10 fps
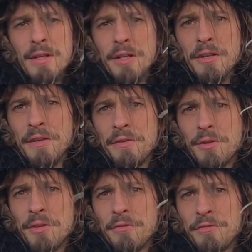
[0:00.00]
you know,
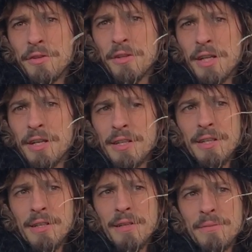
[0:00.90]
they're like,
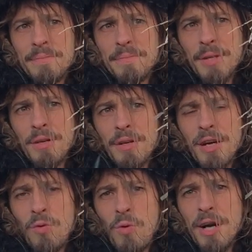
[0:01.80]
you know,
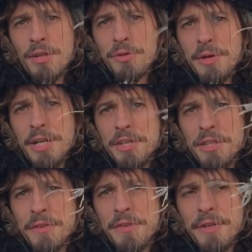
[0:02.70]
kind of wild green
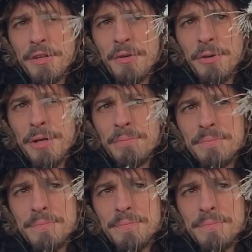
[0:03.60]
onions here in a way.